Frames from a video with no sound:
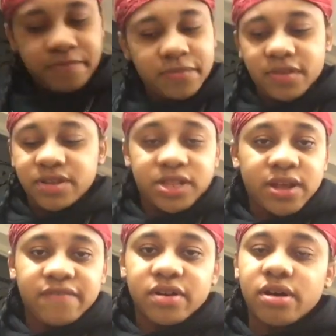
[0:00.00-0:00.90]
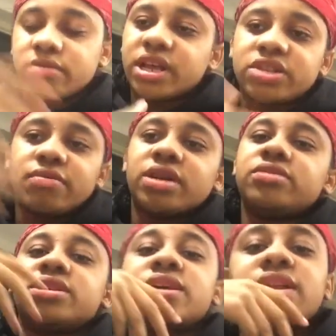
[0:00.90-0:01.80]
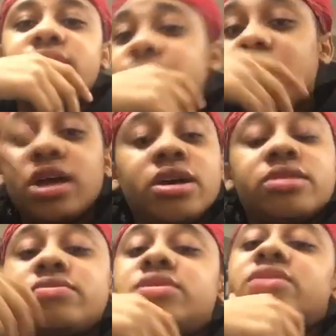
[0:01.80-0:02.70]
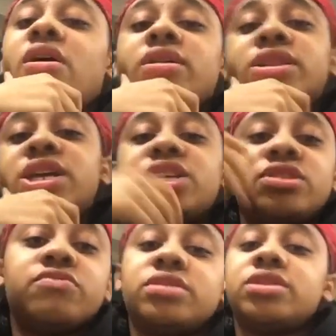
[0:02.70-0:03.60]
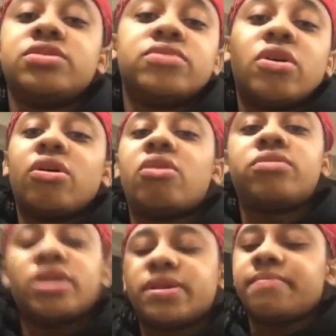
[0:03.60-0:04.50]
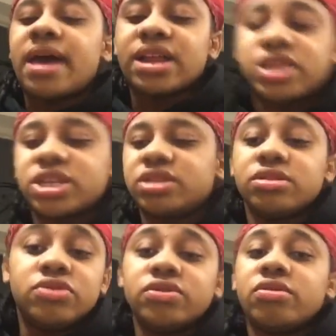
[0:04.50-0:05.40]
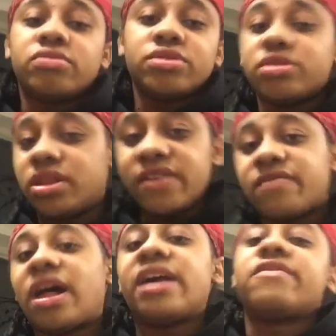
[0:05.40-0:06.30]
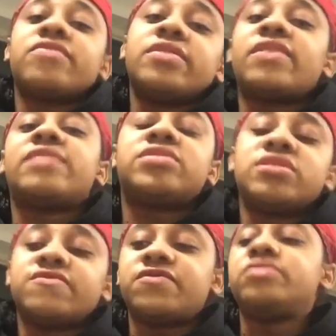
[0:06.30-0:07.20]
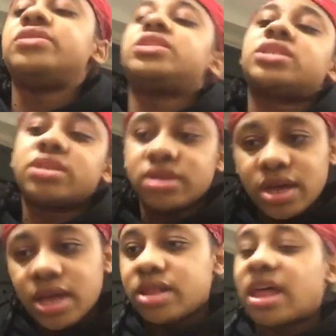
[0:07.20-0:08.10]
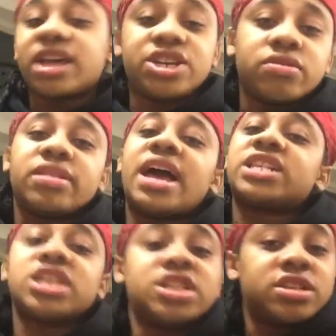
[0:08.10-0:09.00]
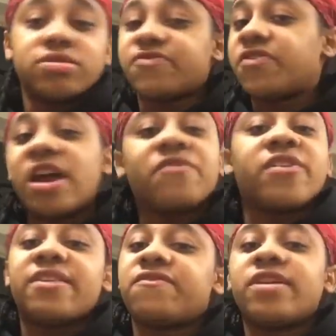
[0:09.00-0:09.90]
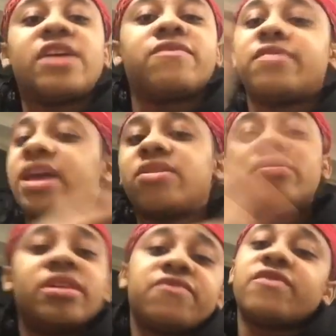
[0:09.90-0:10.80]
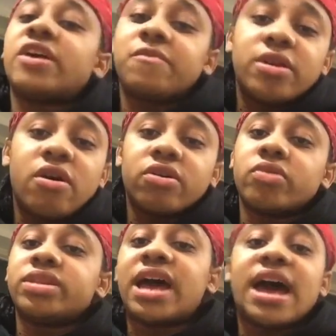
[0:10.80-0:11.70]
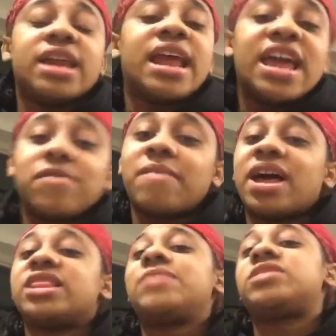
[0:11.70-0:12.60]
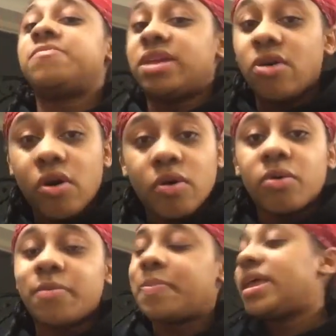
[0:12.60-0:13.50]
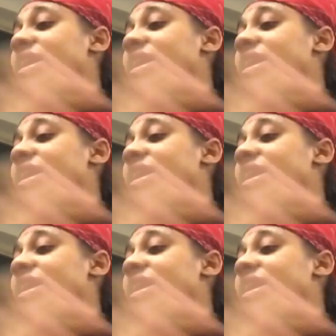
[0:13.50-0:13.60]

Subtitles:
You just never know. That's why you just gotta do all the things you want to do. Don't hold nothing back. Just do your, live life to the fullest, like it's your last, because forever ain't forever. We ain't gonna live forever. We all gonna die. Not everybody lives to be old.